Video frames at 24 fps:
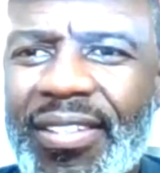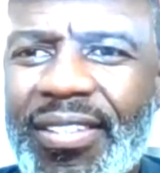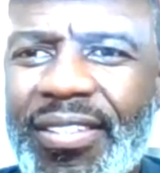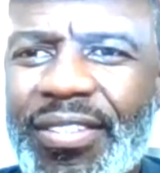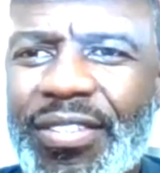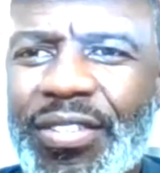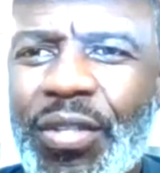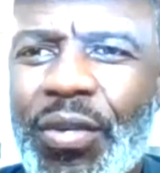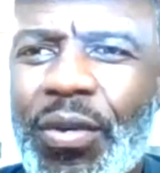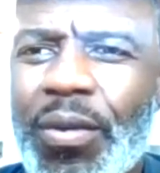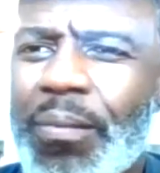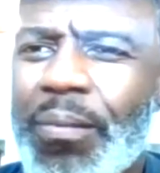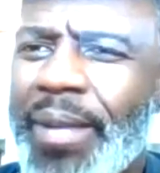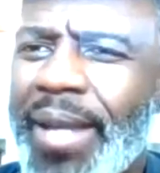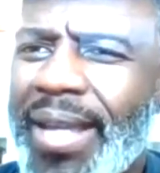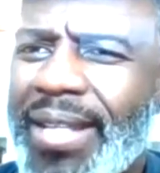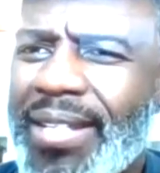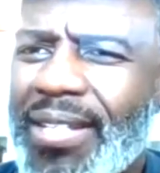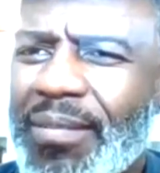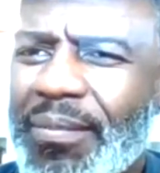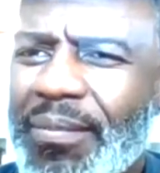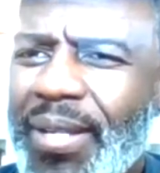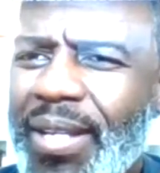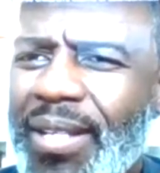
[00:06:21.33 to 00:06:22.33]
So
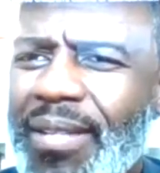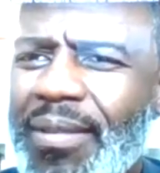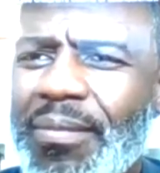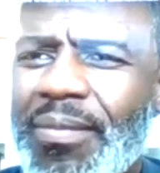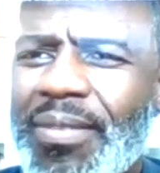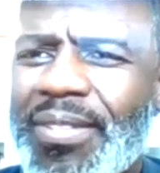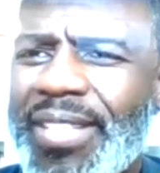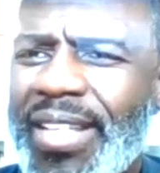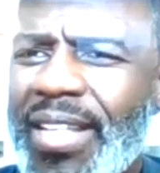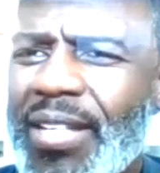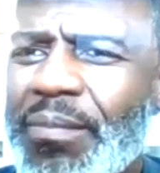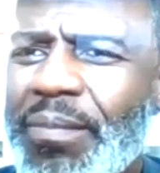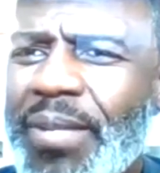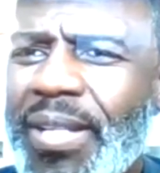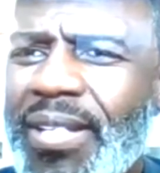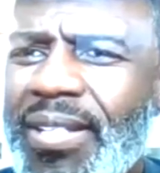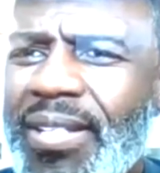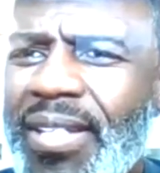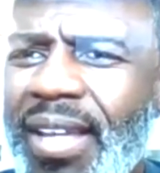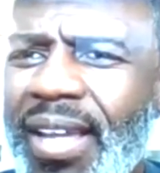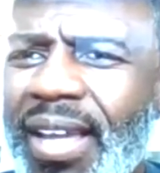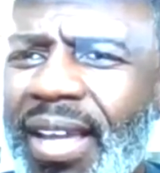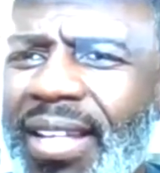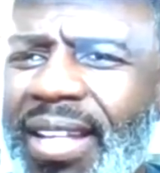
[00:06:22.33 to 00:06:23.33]
abandonment, deadbeat
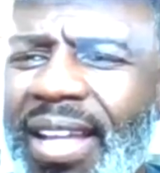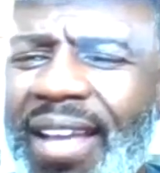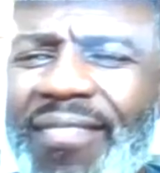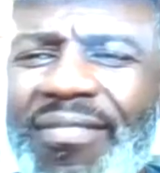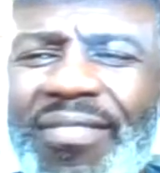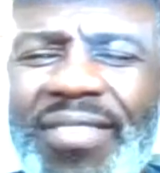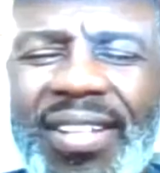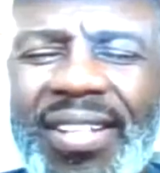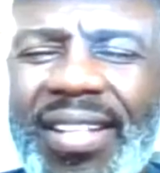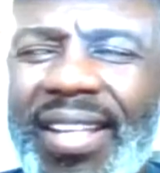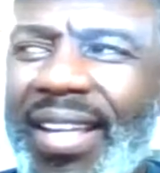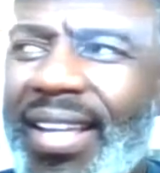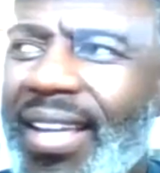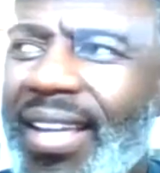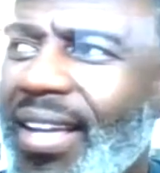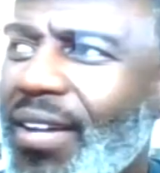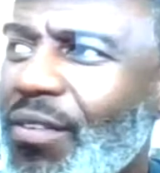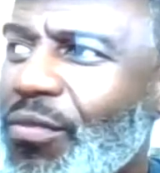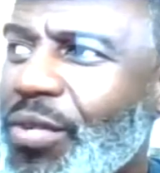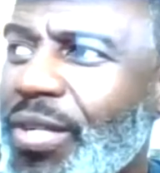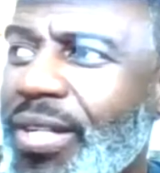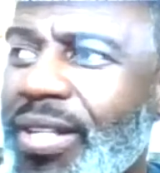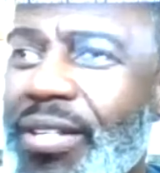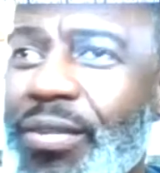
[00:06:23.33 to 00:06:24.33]
dad,
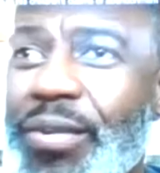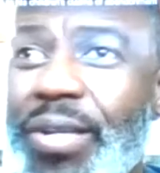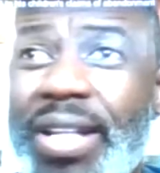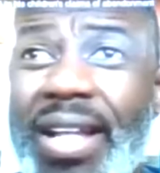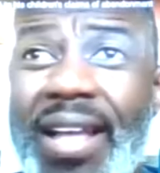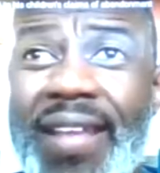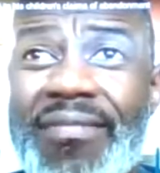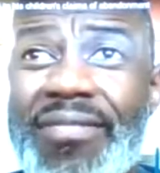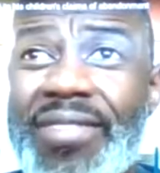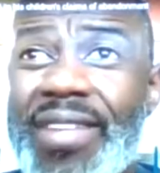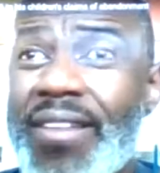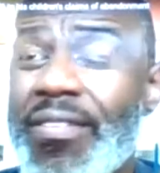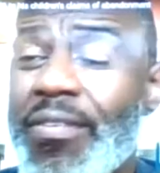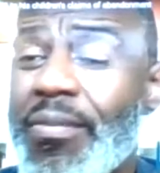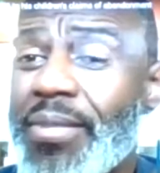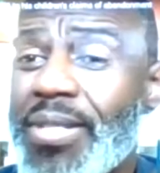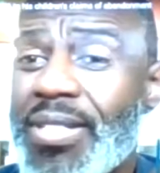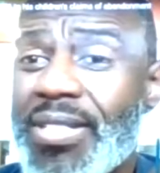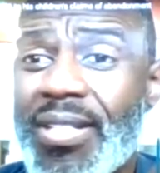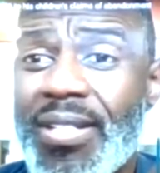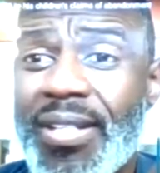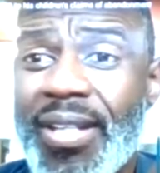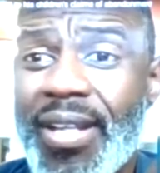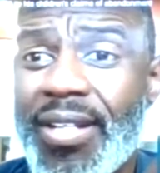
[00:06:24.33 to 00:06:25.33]
I'll reiterate, I've never
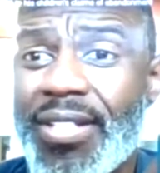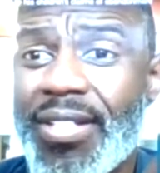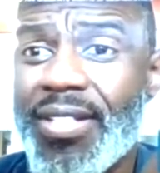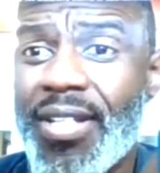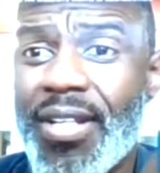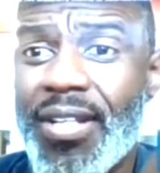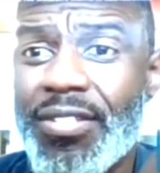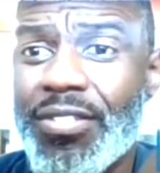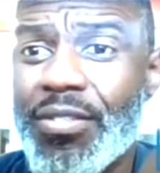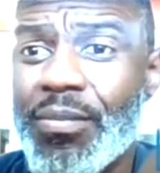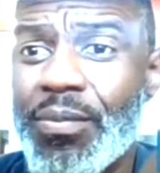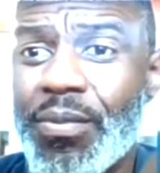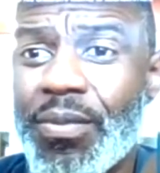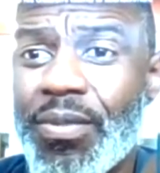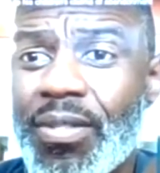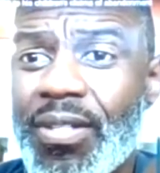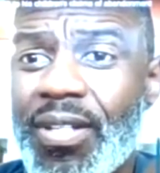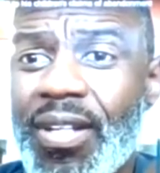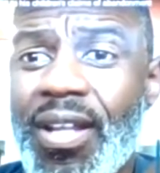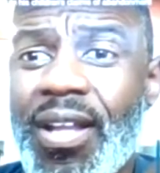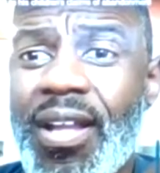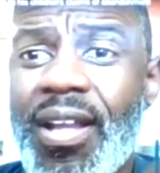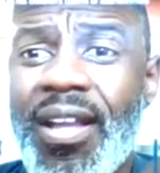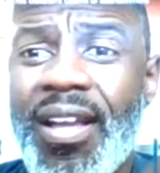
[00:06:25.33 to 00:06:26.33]
missed a day of child
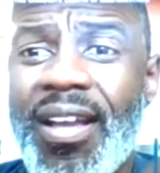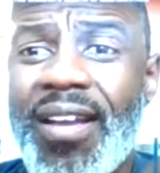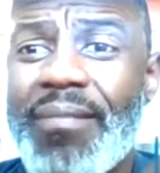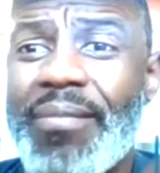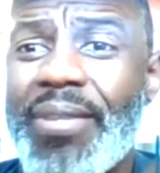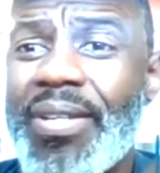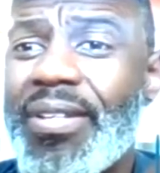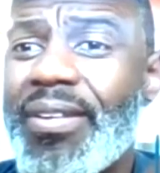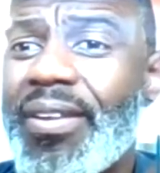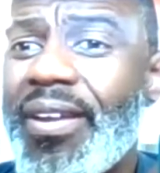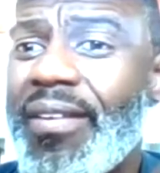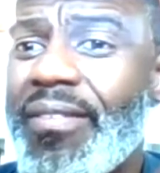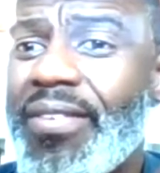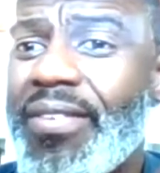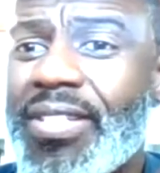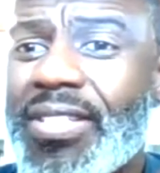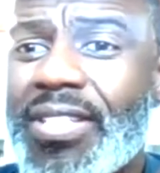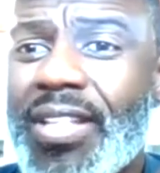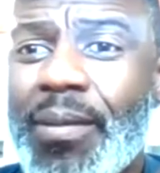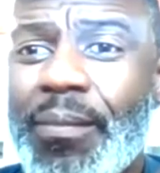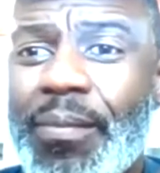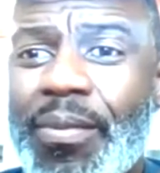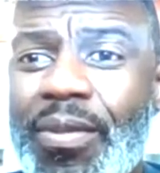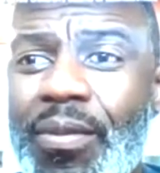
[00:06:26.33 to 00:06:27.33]
support. I've been there every
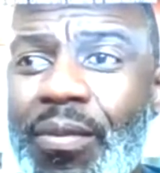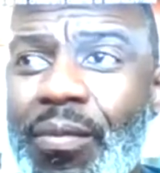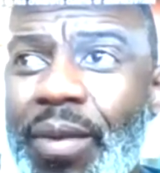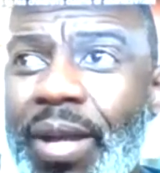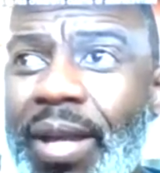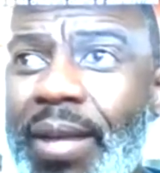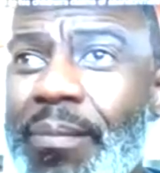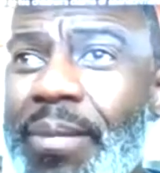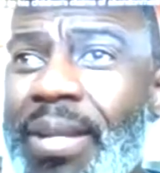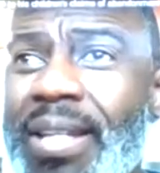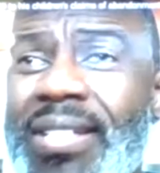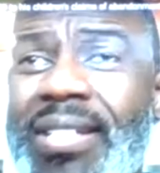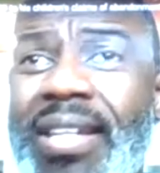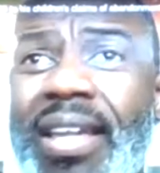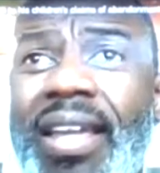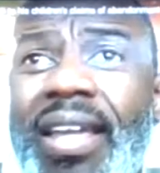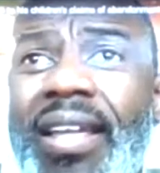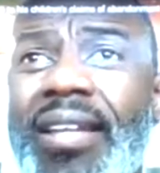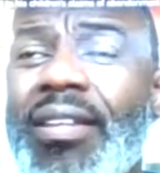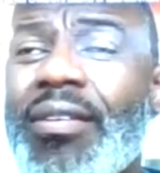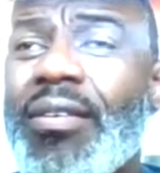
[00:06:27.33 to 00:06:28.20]
step of the way. BJ,